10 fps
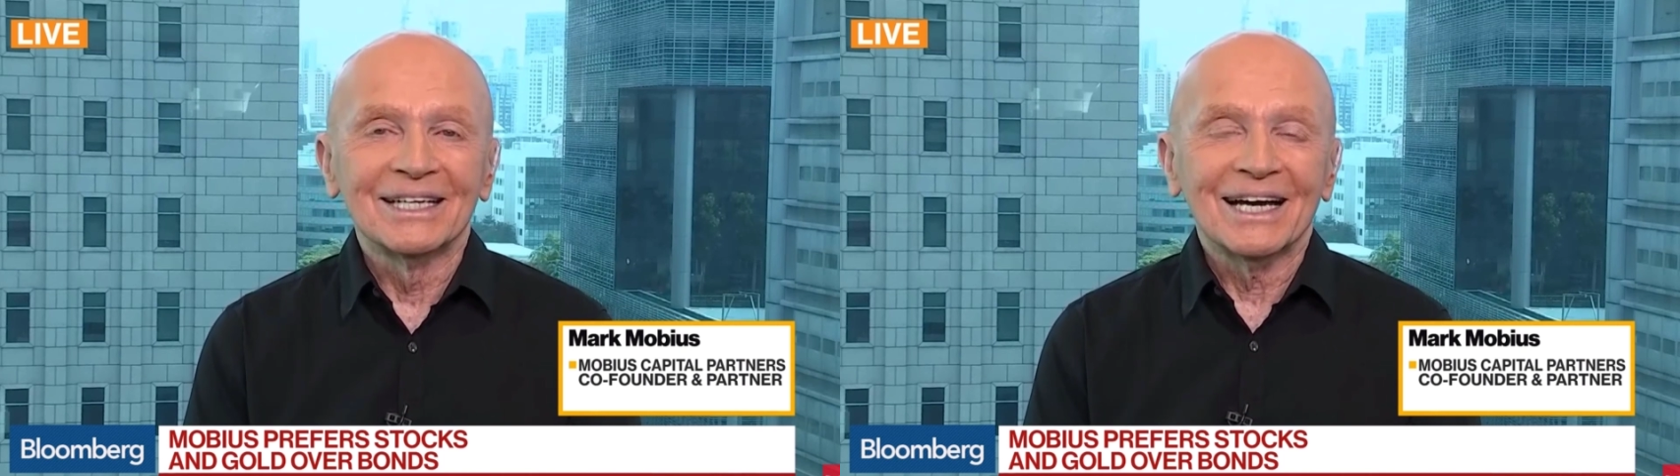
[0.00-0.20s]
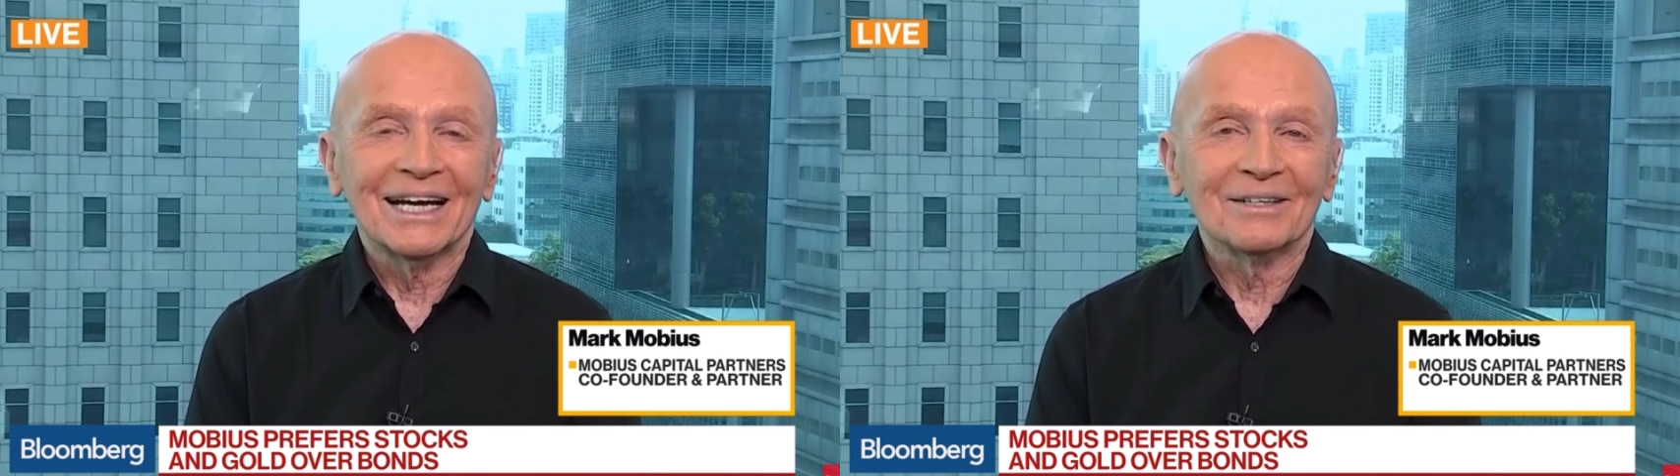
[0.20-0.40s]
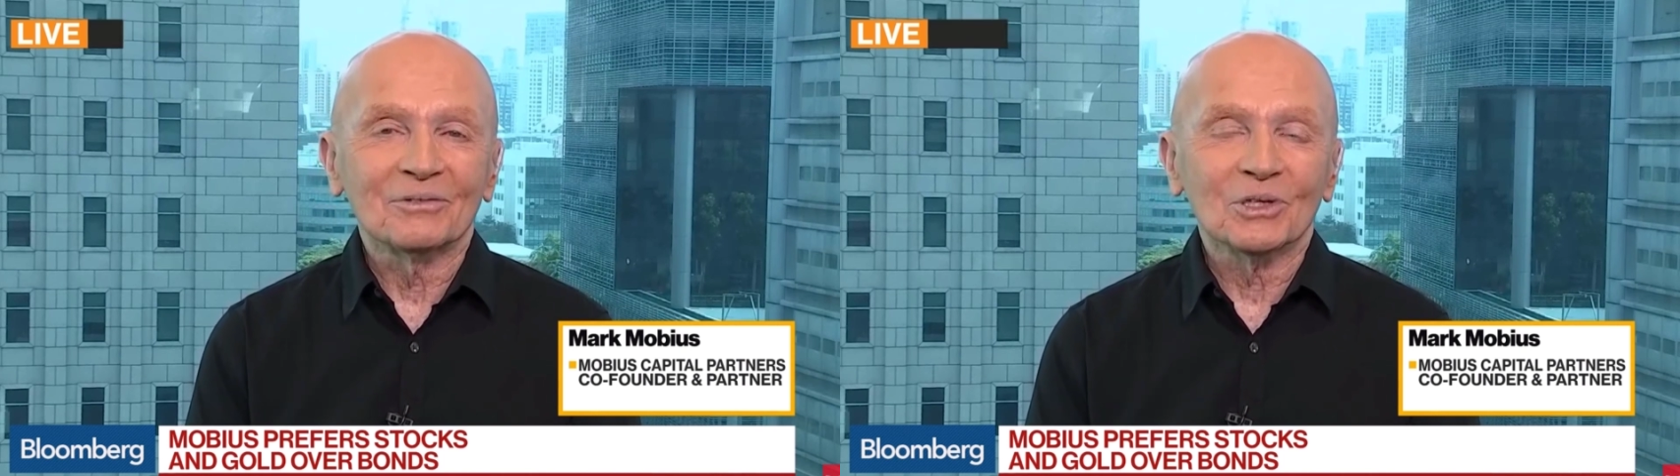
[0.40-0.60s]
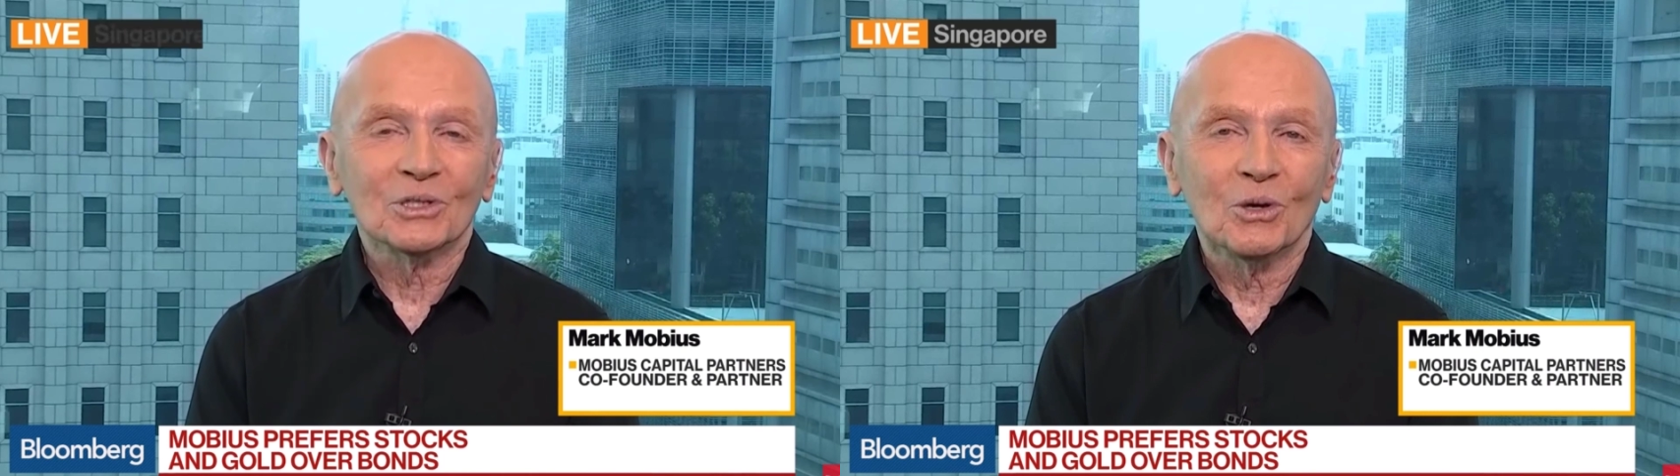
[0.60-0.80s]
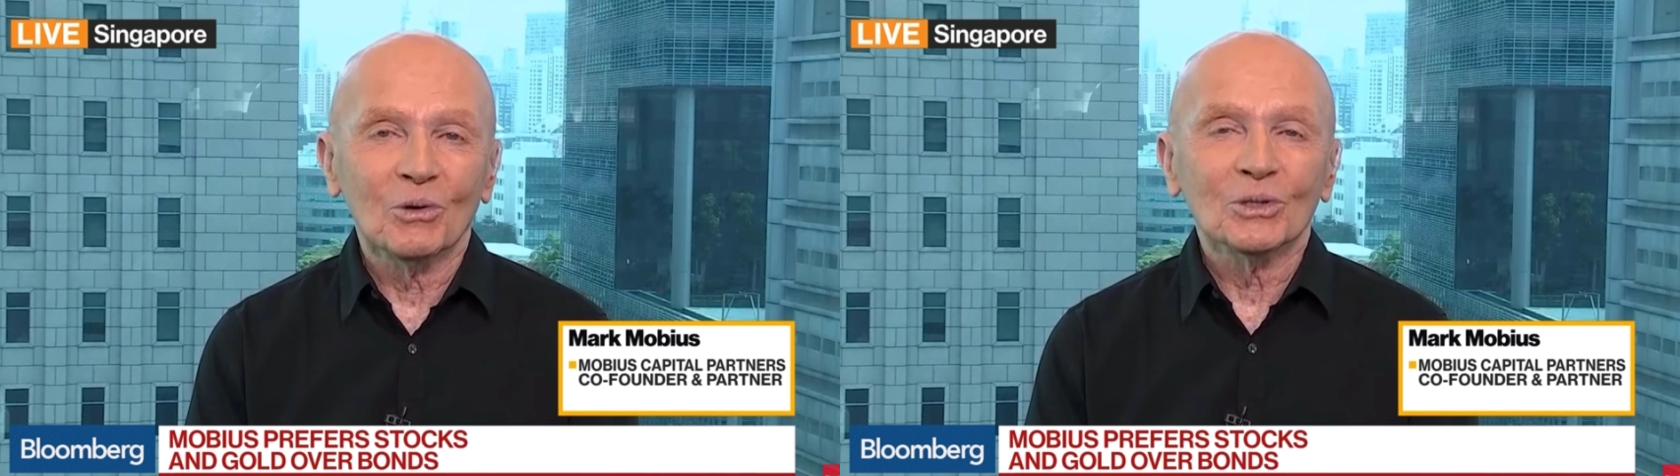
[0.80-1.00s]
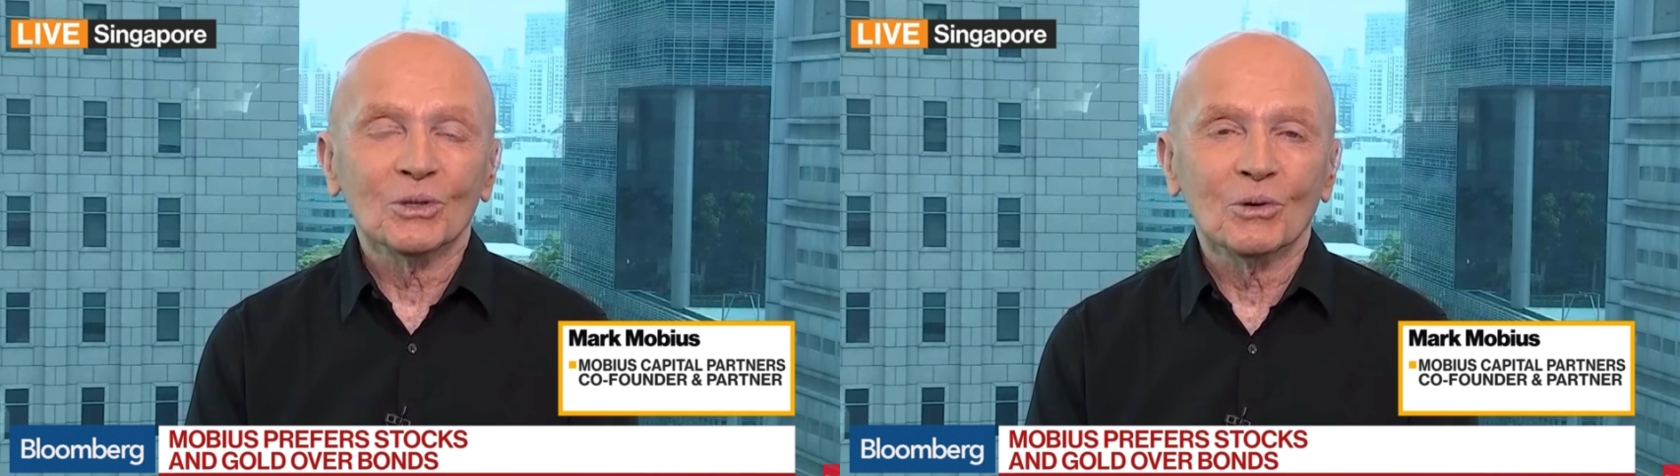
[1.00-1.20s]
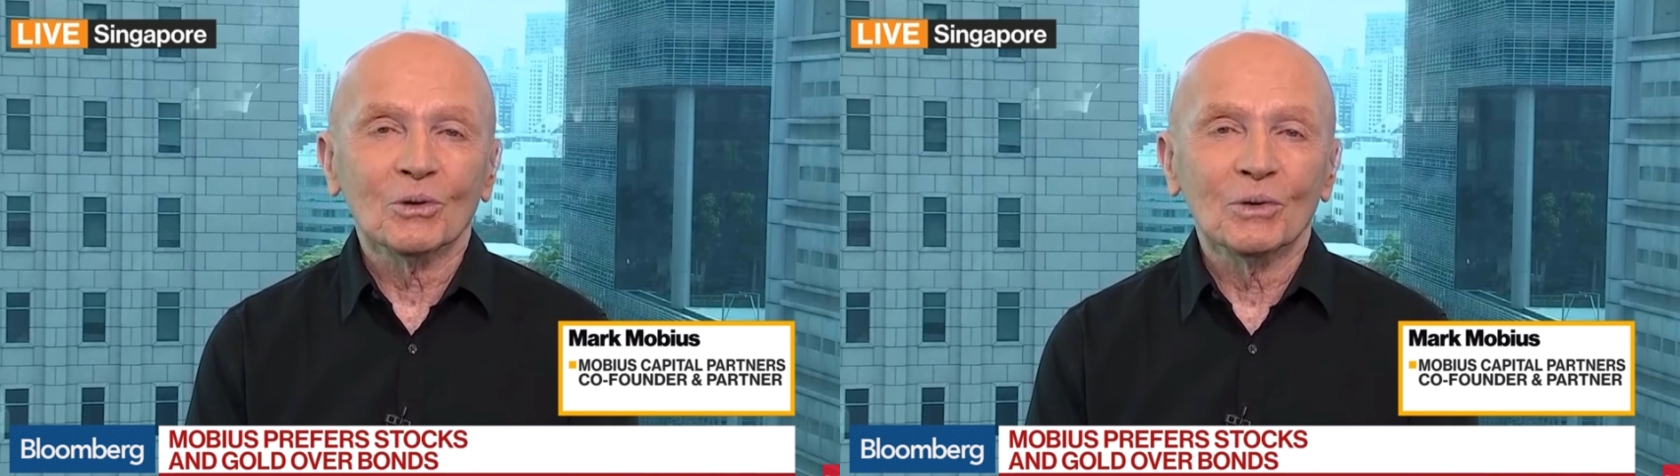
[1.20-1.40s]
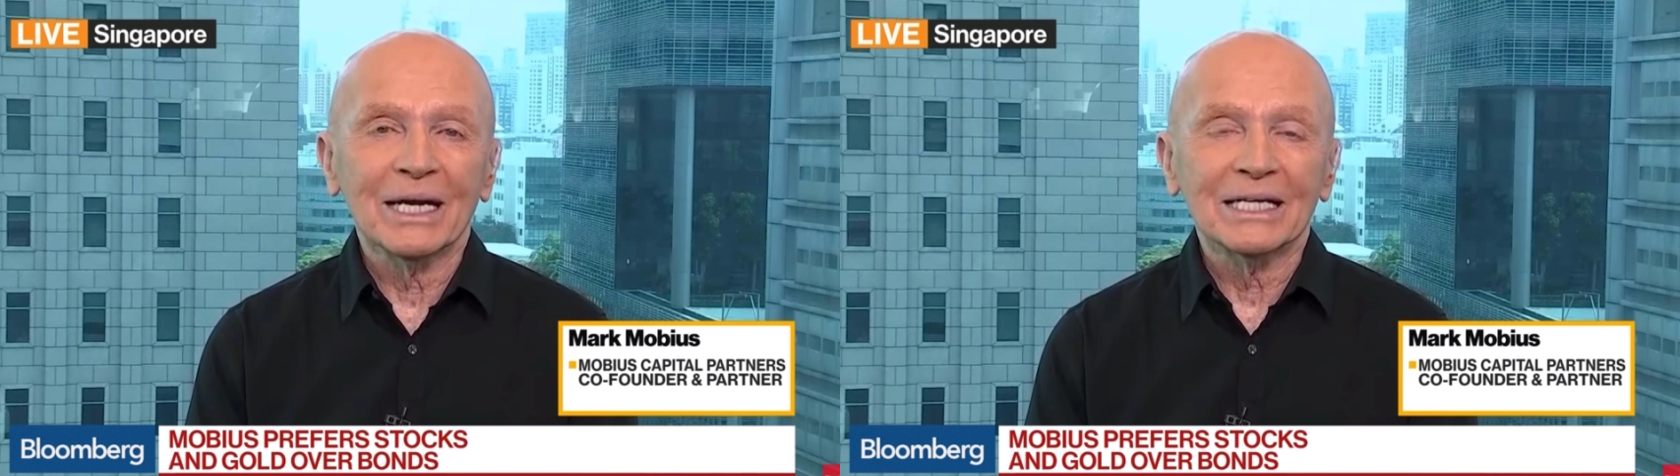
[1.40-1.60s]
And of course, lower and lower
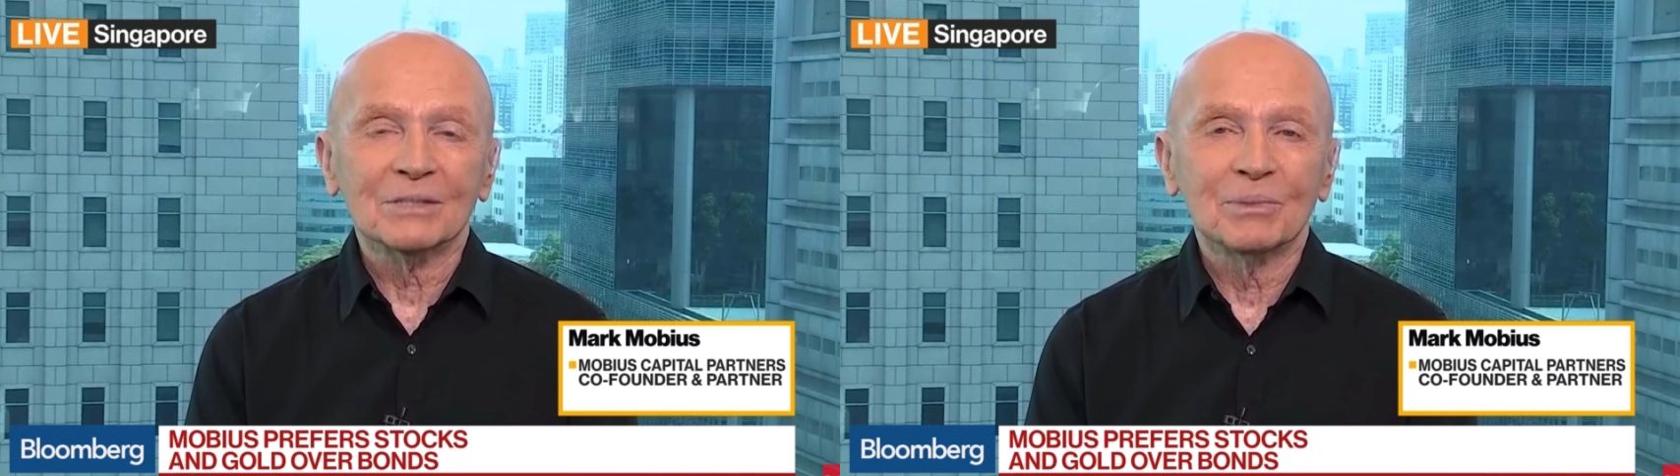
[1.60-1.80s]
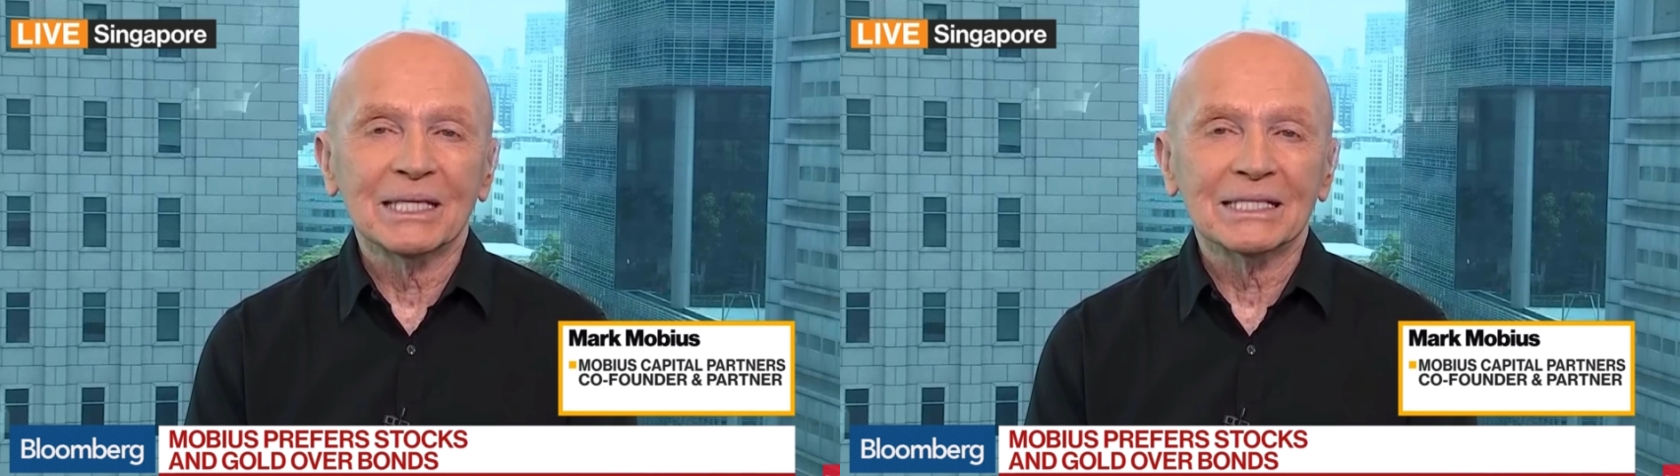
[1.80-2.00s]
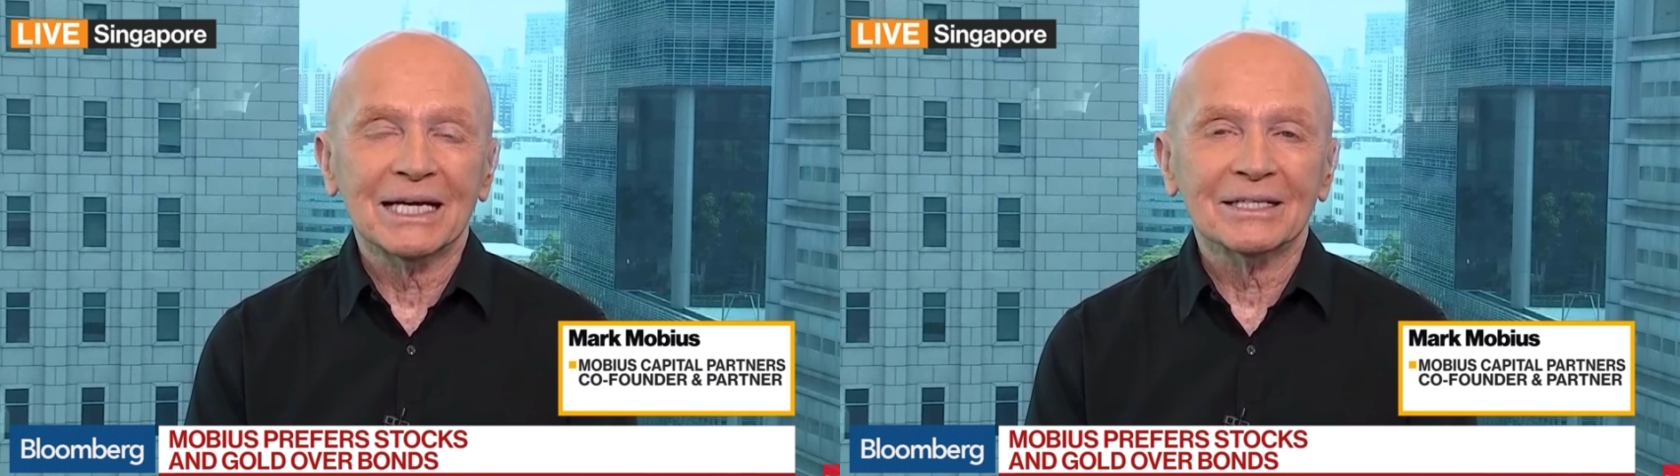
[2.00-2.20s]
rates means that,